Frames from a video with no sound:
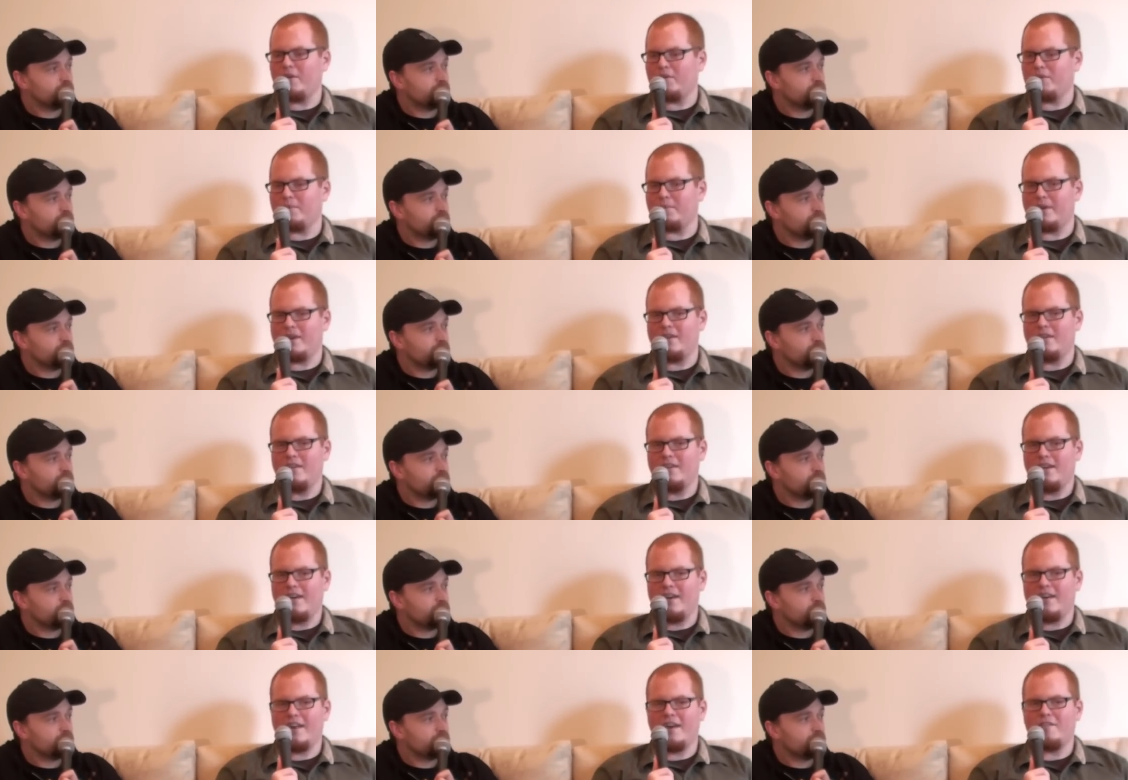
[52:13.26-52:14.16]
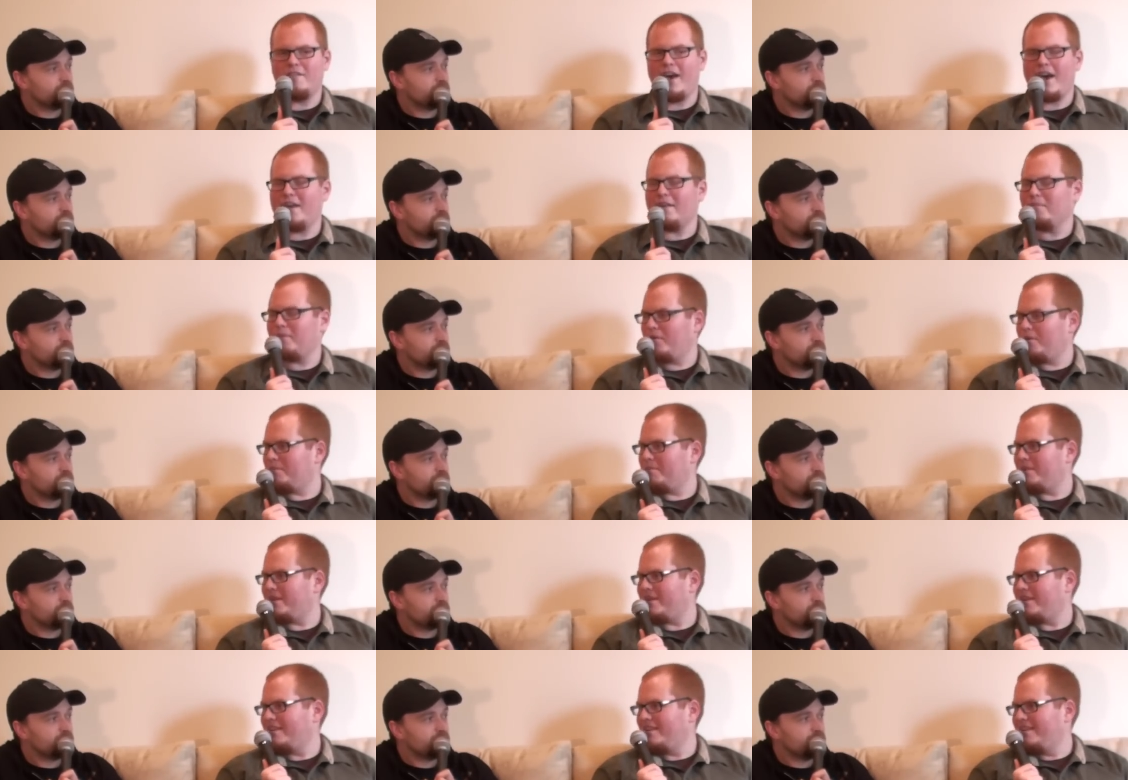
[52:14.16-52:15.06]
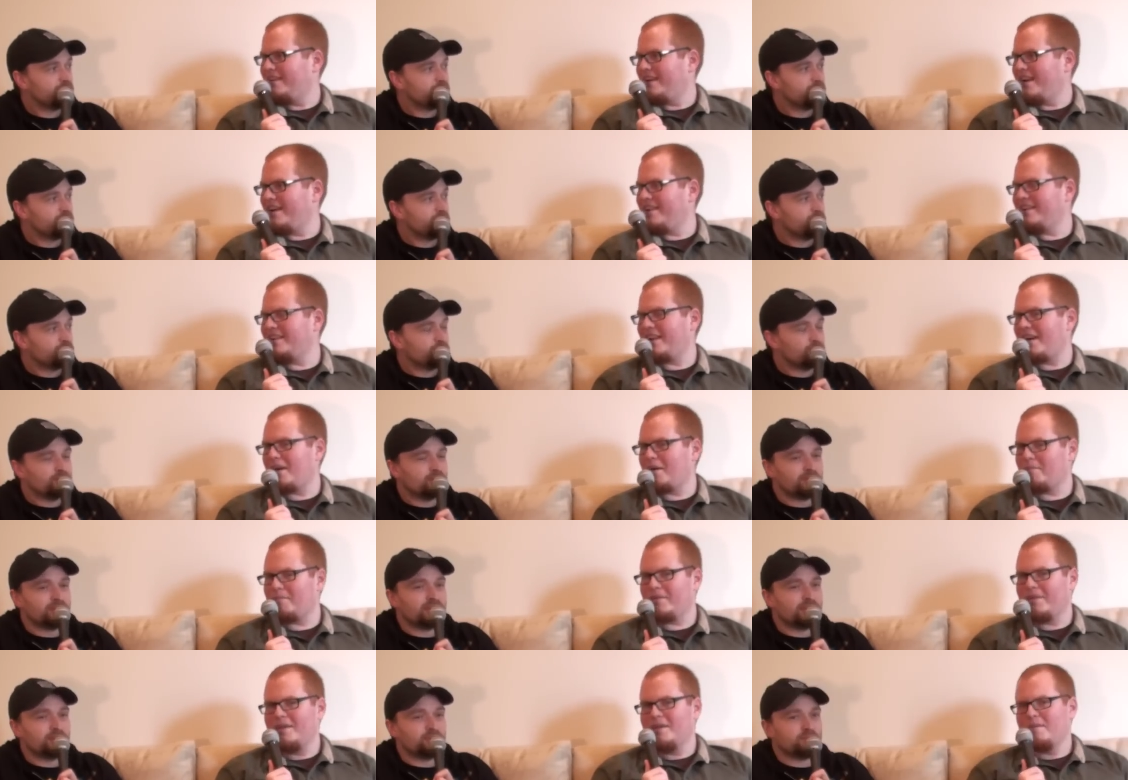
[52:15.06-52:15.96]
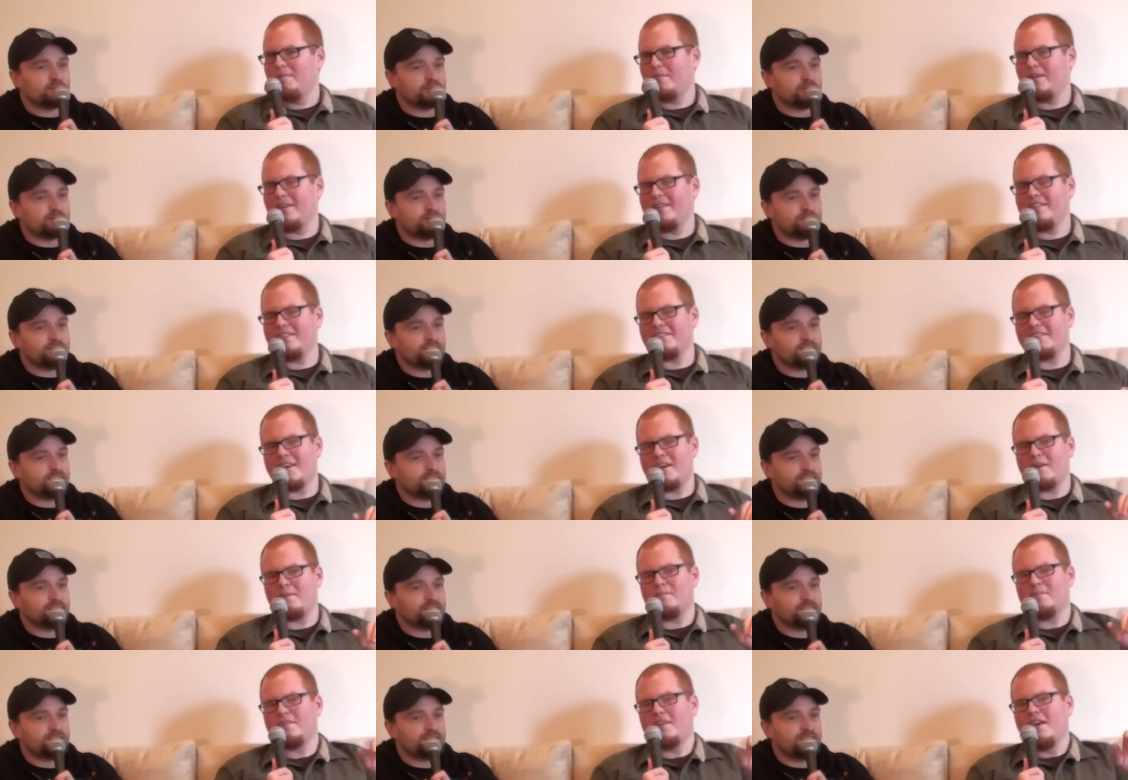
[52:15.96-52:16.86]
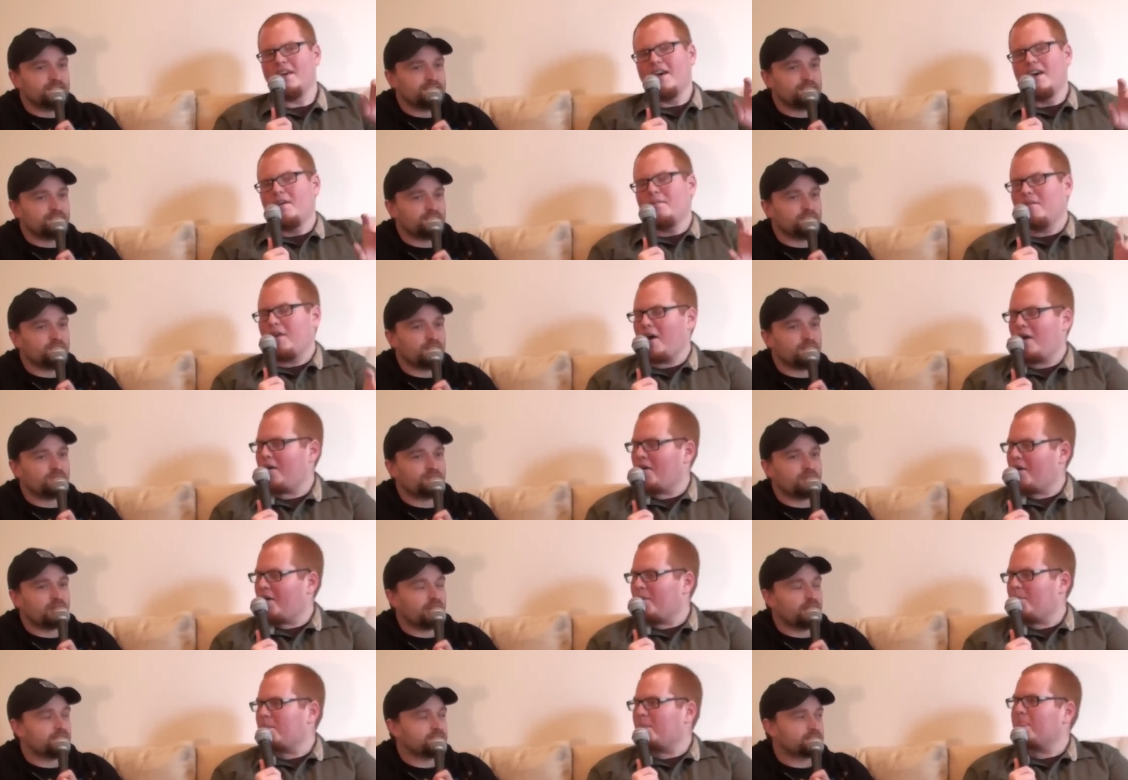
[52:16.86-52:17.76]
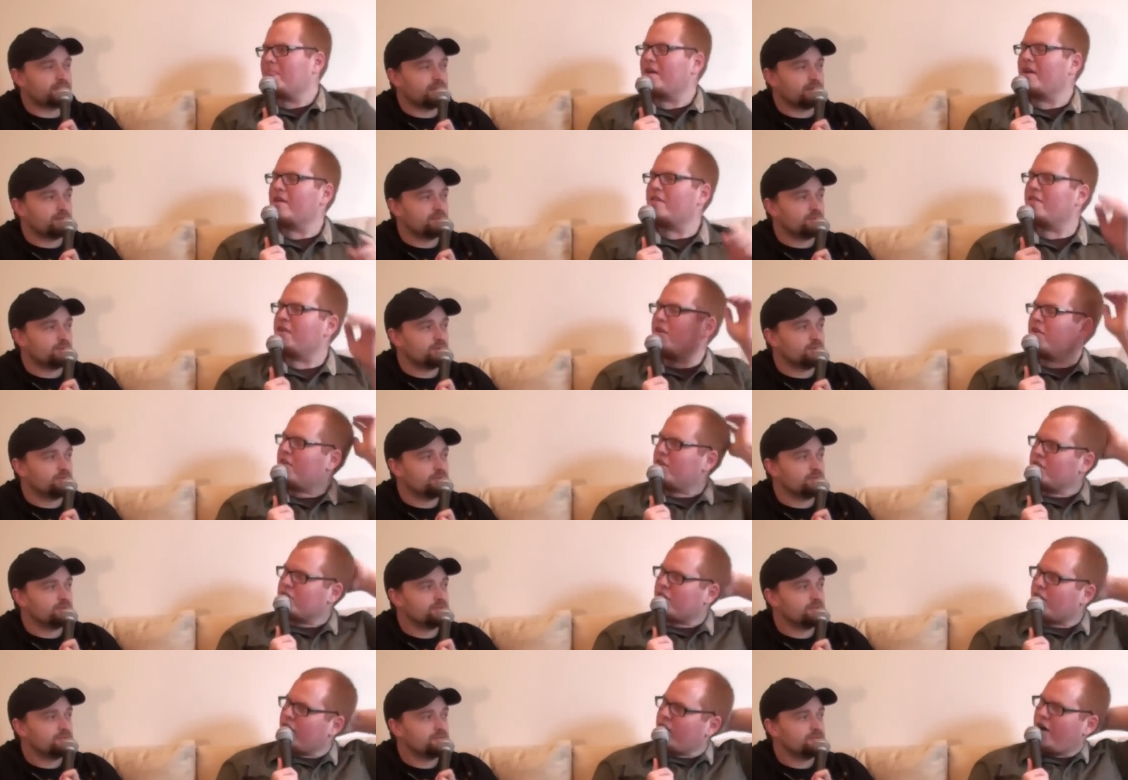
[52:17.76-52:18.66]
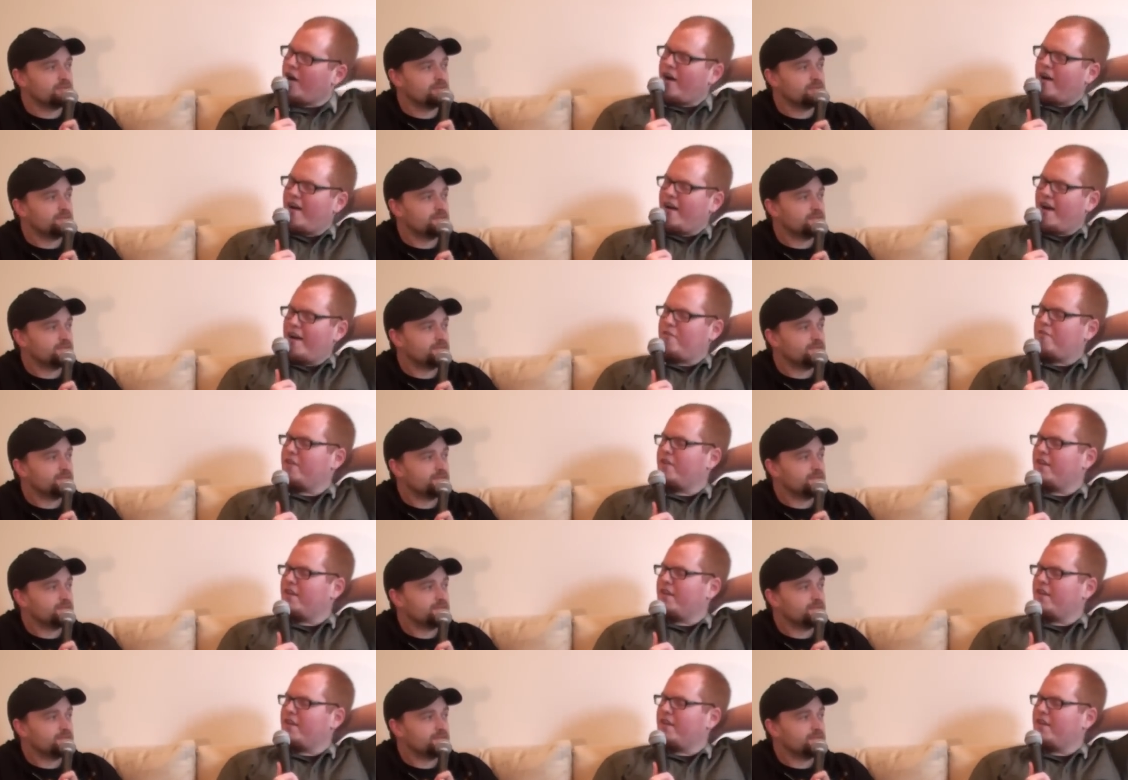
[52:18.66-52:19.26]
Speaker 1: hold me. I'd have Adam hold me. I need help yeah, but playing these games. You no, don't have to ask. Th- Adam there, there's uh, I